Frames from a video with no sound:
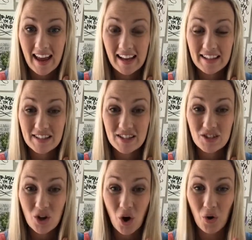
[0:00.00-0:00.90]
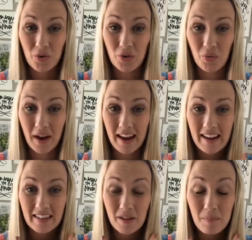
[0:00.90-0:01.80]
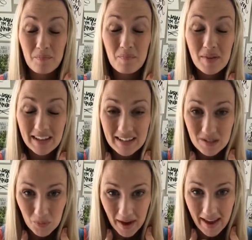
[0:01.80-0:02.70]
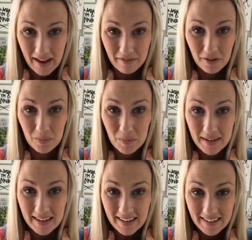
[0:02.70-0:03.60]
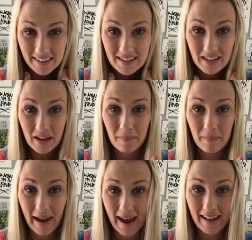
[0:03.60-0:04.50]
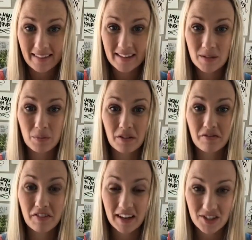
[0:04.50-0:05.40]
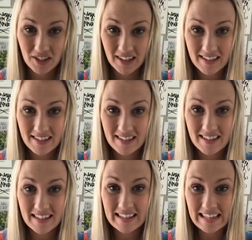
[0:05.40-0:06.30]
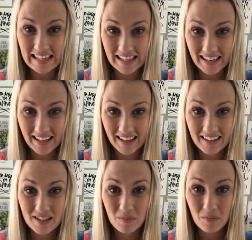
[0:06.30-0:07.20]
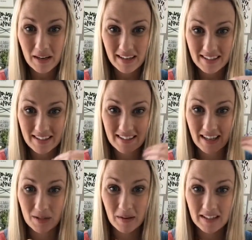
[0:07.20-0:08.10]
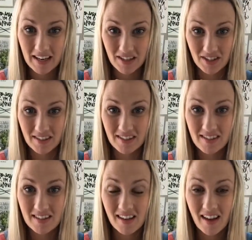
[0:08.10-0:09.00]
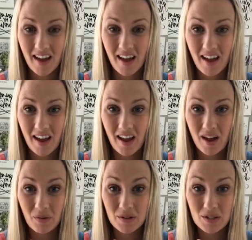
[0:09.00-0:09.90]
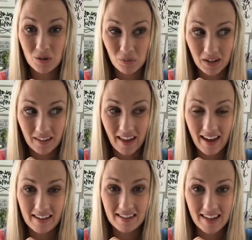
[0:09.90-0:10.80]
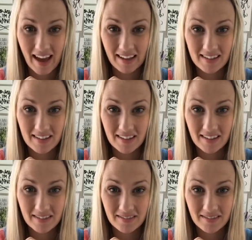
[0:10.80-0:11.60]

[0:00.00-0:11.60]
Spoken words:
And so the biggest way for me to combat this perfectionist need to meet these expectations was to realize that